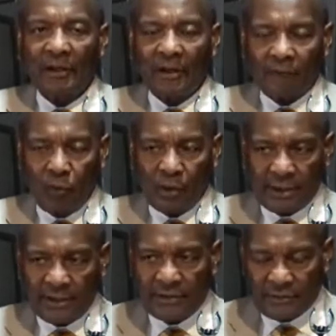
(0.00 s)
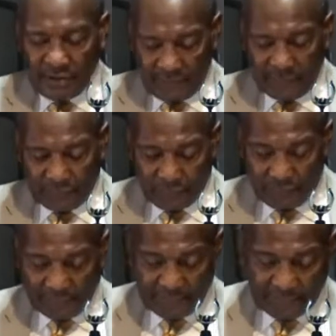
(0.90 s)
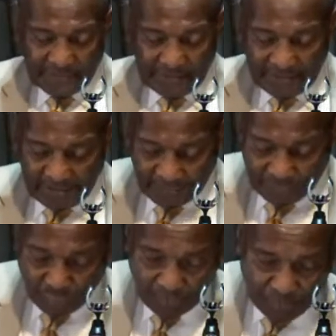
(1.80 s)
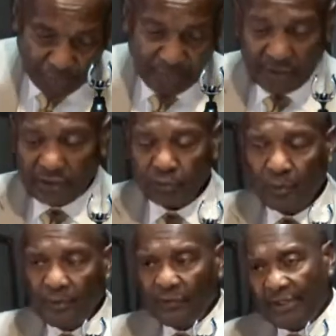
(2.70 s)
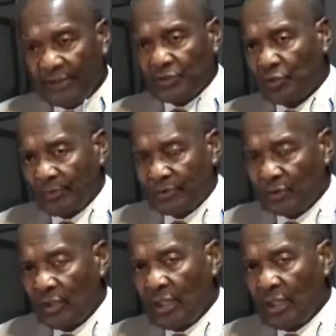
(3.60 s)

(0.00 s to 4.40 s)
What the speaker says: of what is given to us in the scriptures. Because when we read the scriptures,